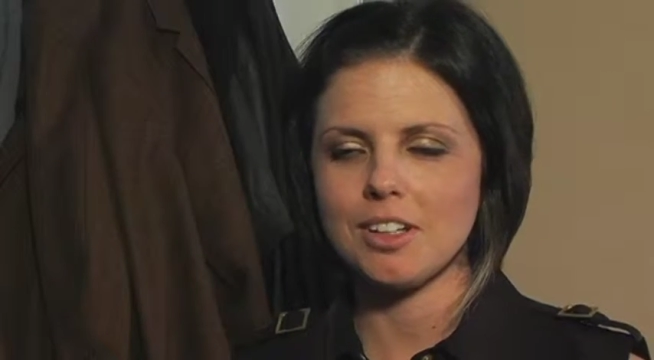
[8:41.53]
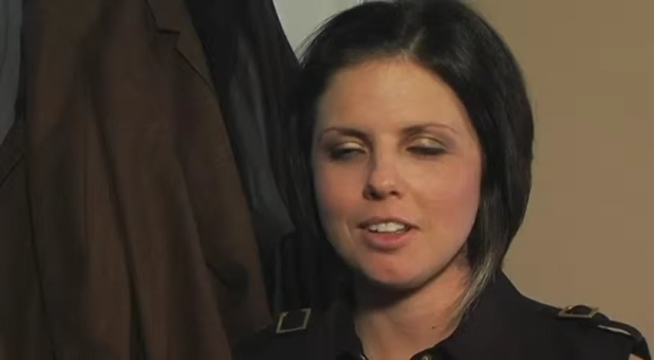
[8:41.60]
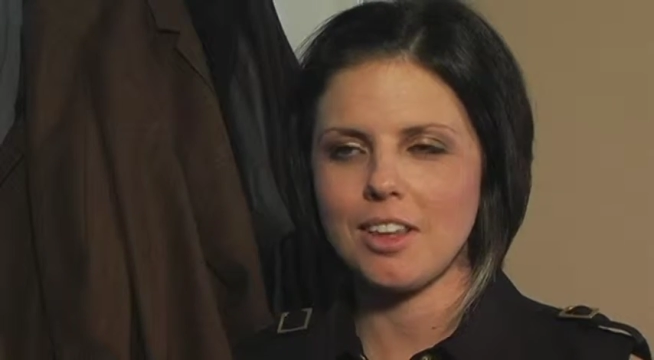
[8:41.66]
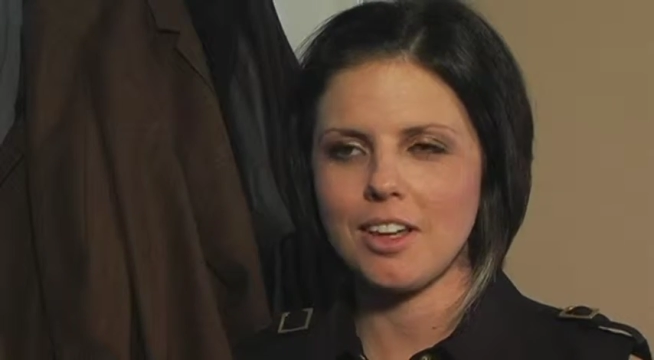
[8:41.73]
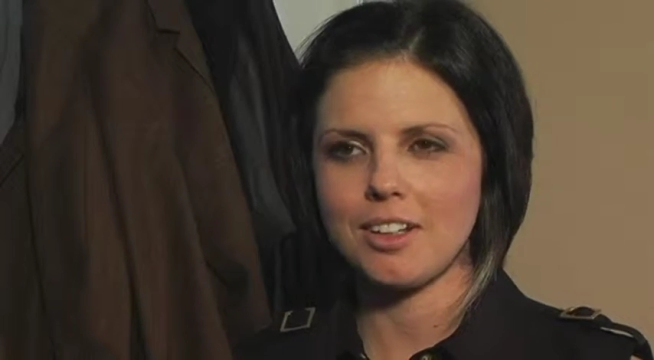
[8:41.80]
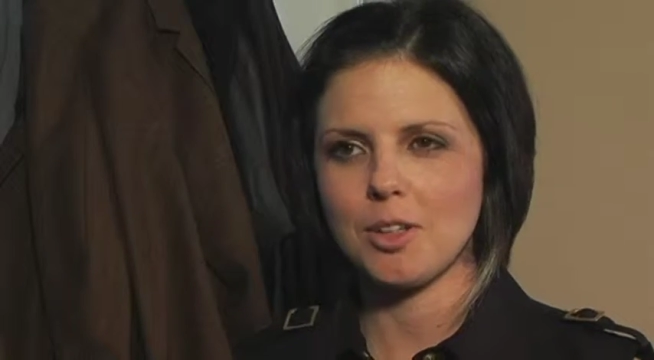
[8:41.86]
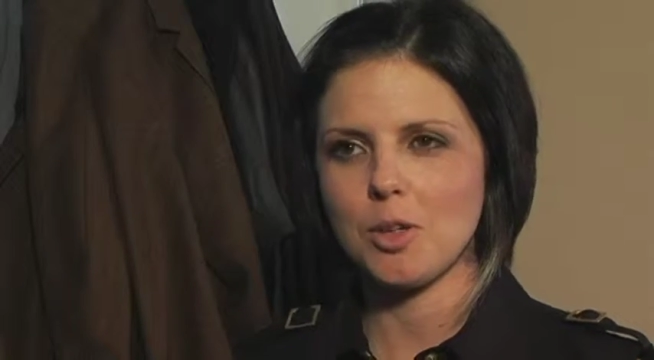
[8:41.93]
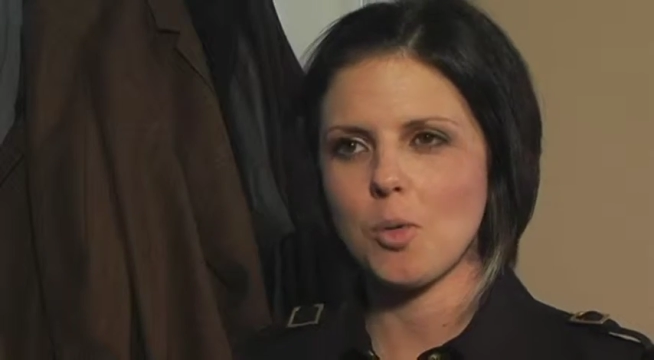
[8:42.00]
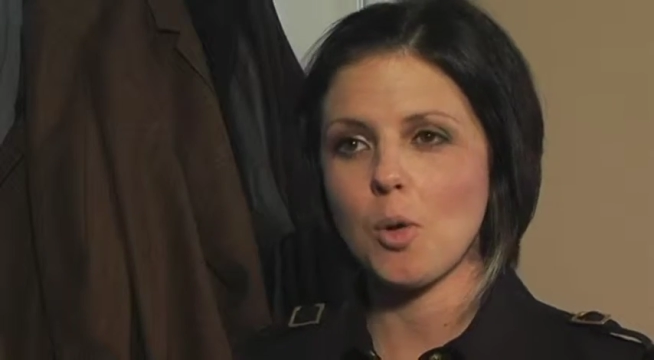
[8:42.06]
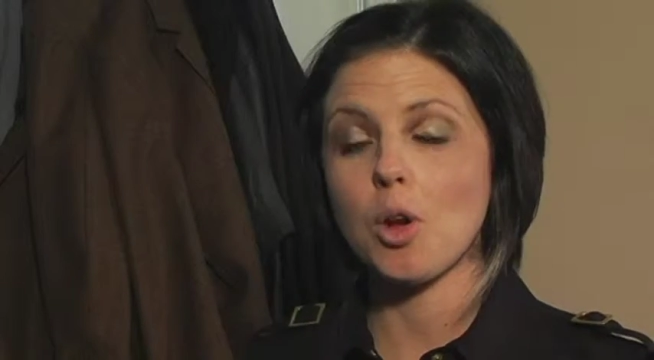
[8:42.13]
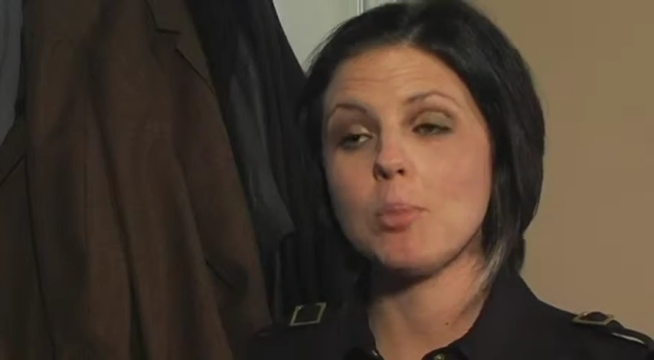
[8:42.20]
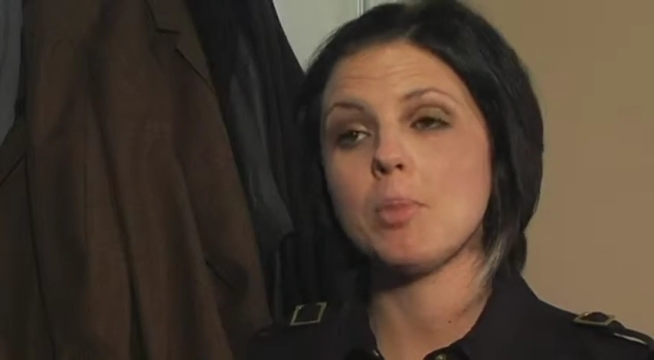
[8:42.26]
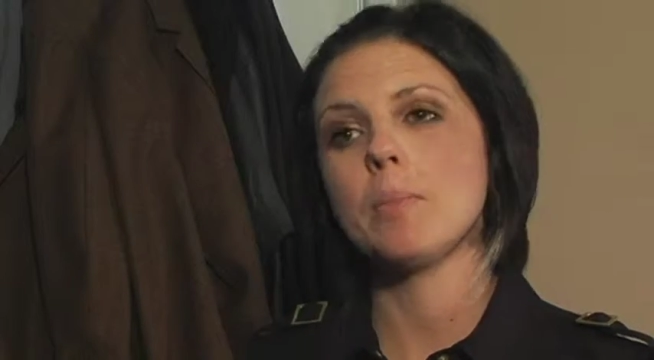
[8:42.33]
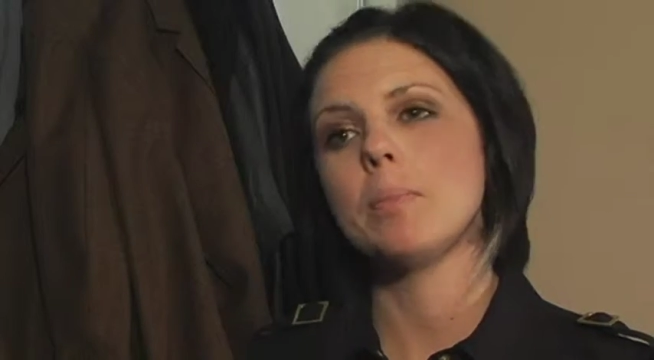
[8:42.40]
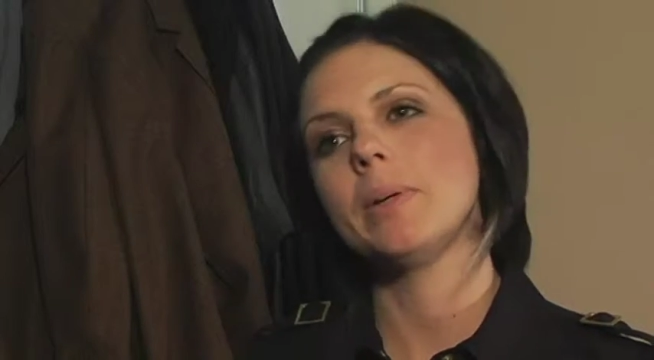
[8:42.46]
said that you
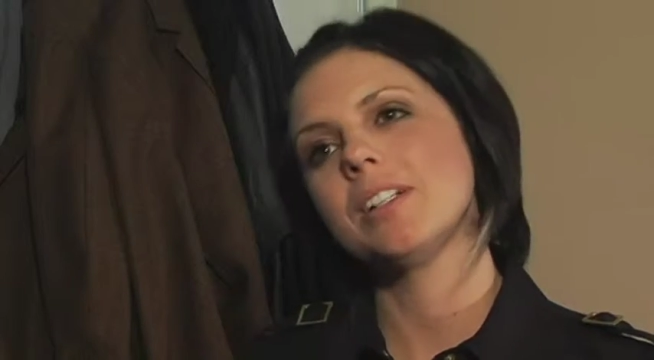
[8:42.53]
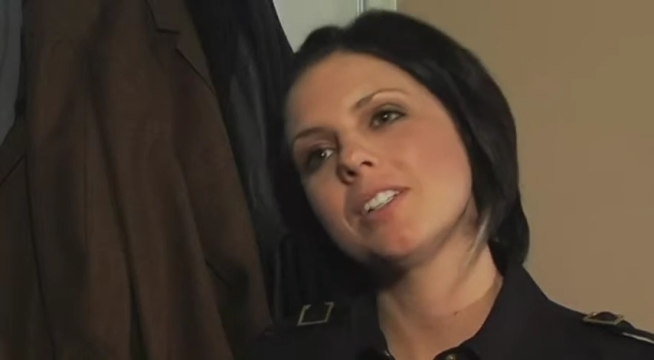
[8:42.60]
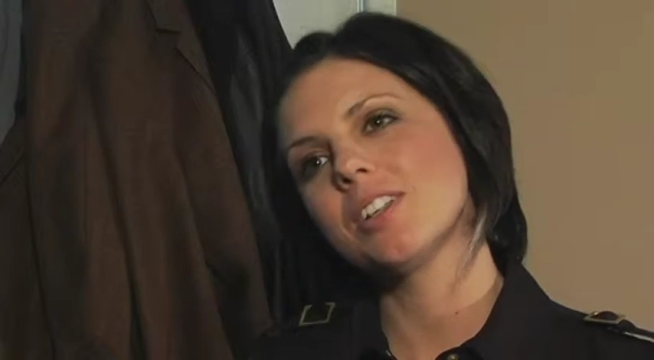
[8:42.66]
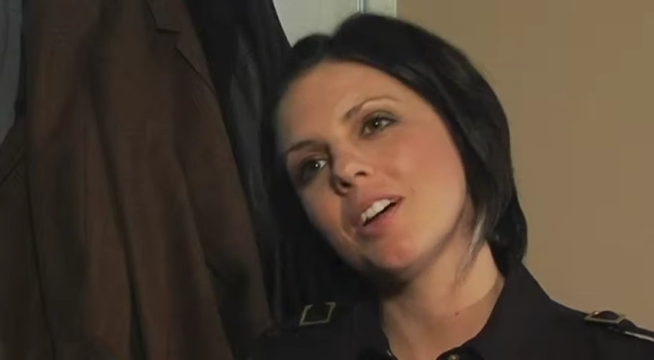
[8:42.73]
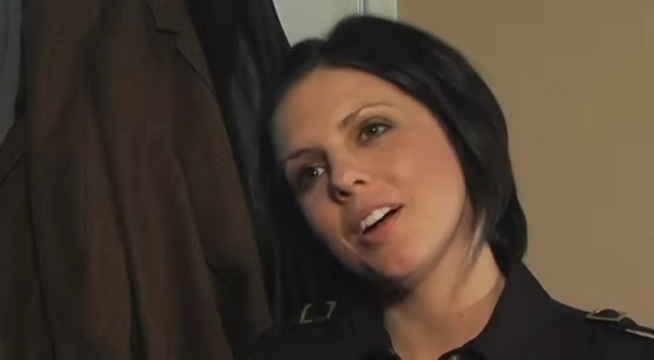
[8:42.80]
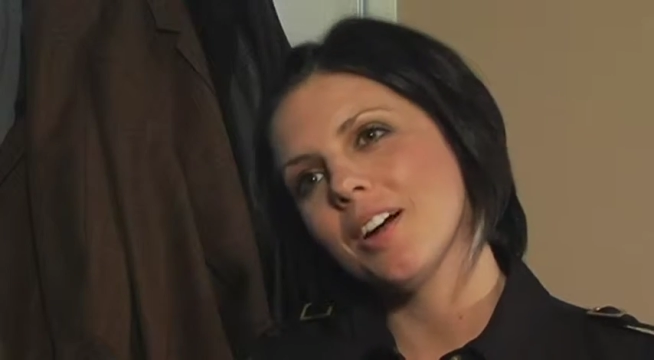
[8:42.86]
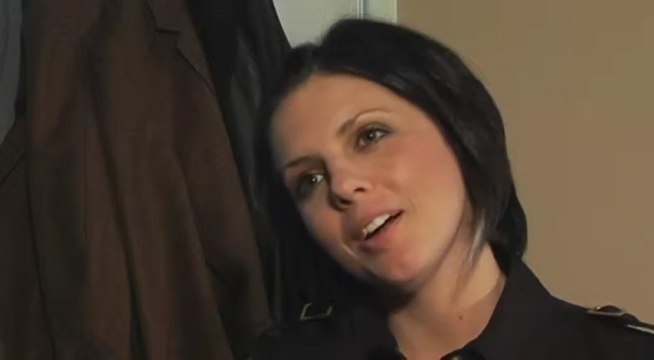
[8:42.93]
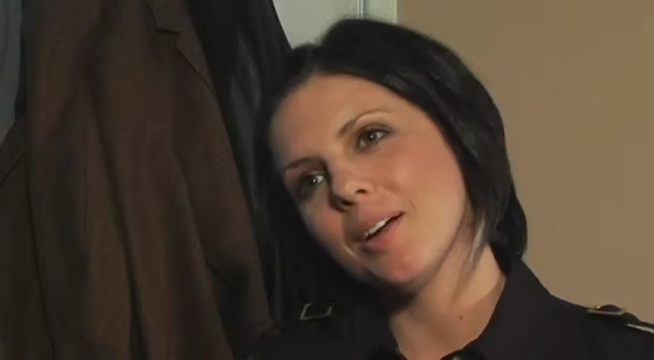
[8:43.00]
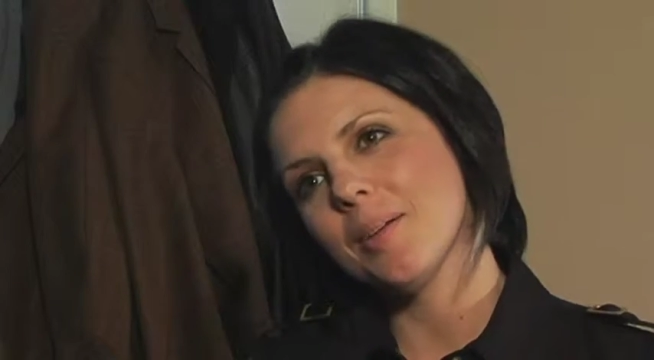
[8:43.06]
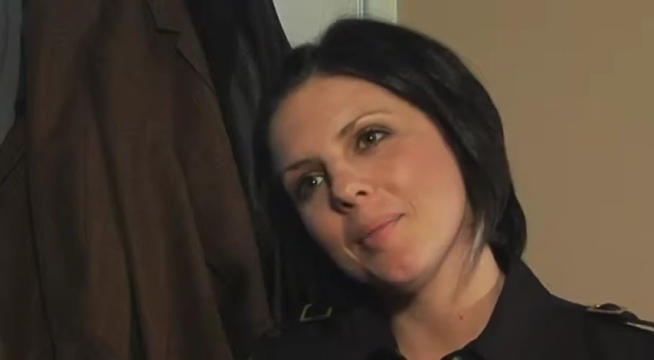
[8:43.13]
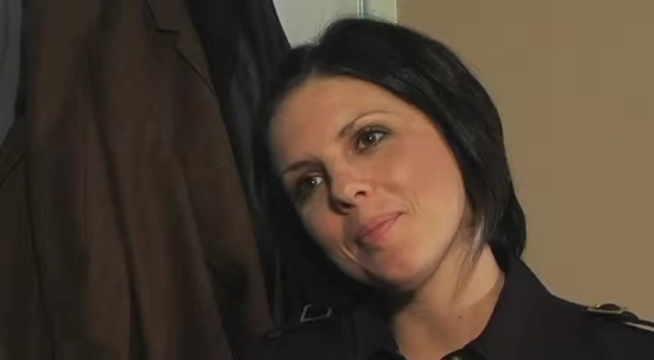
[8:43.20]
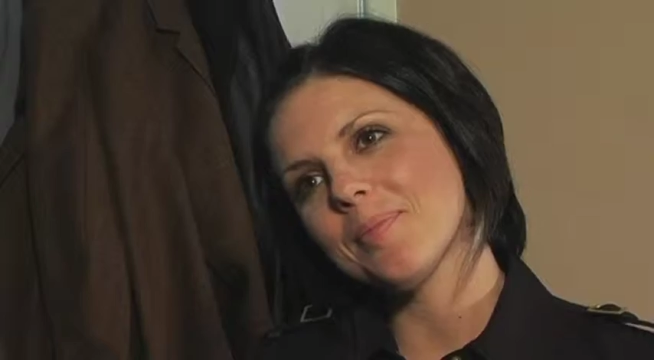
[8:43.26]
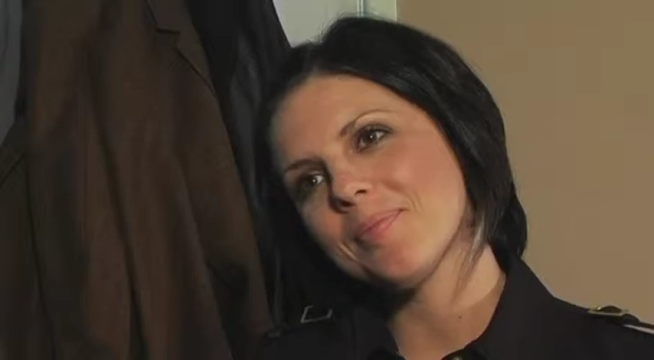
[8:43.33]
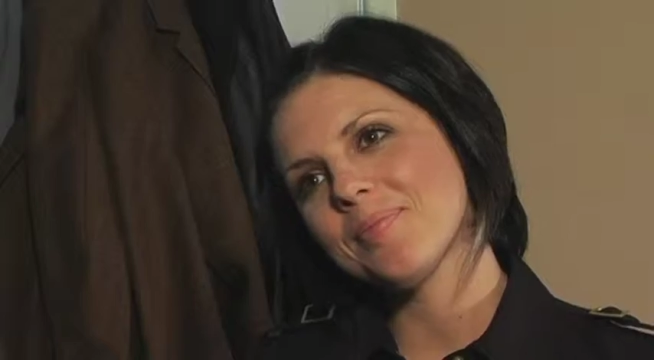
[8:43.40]
owed me big time?